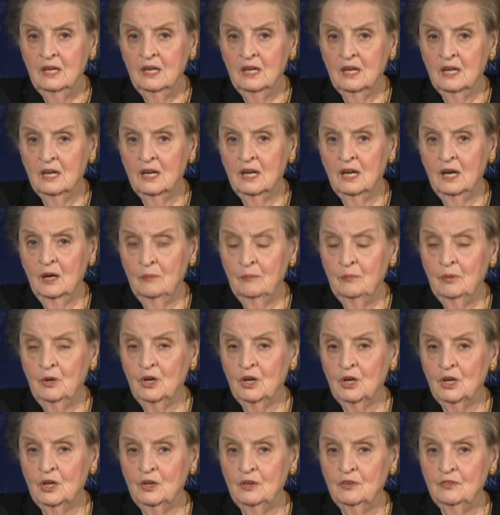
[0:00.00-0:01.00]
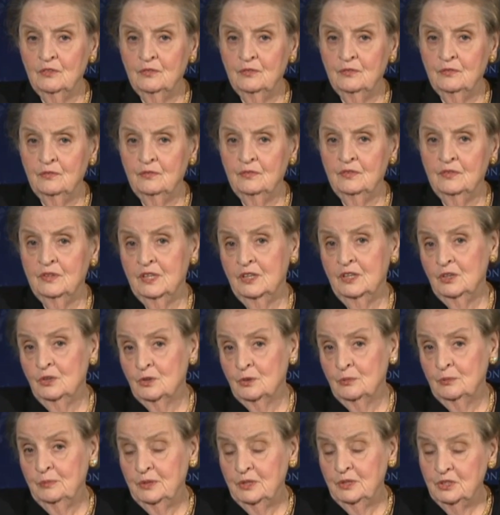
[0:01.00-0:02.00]
a part of the
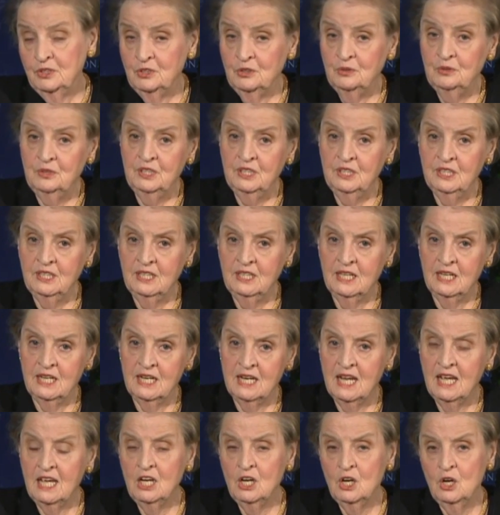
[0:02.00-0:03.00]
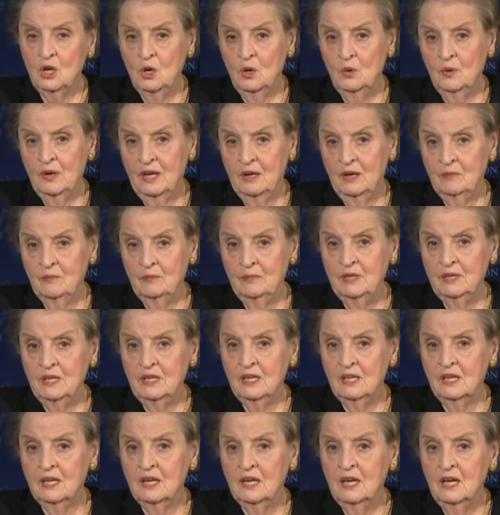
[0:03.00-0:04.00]
European Union and NATO and
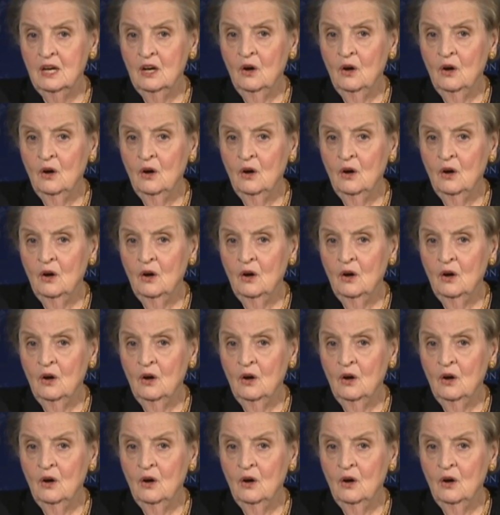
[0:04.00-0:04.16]
being